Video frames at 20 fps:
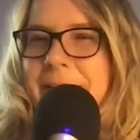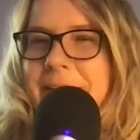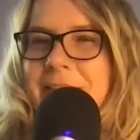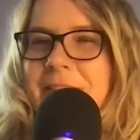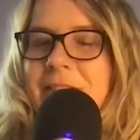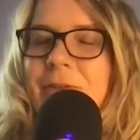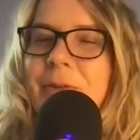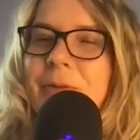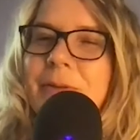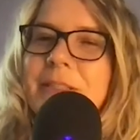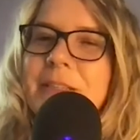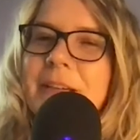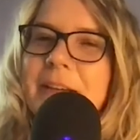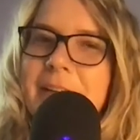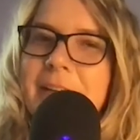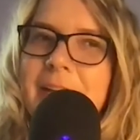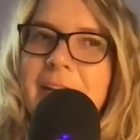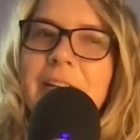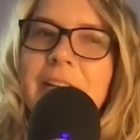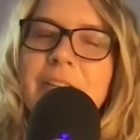So it was
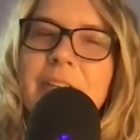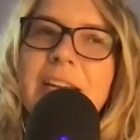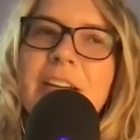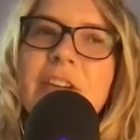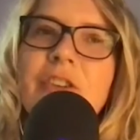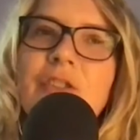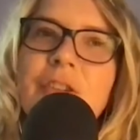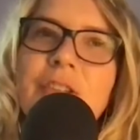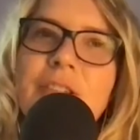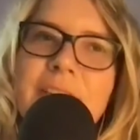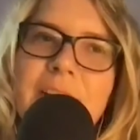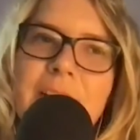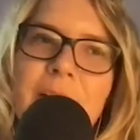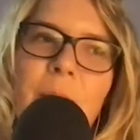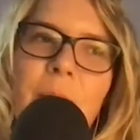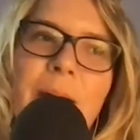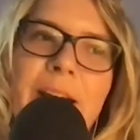an interesting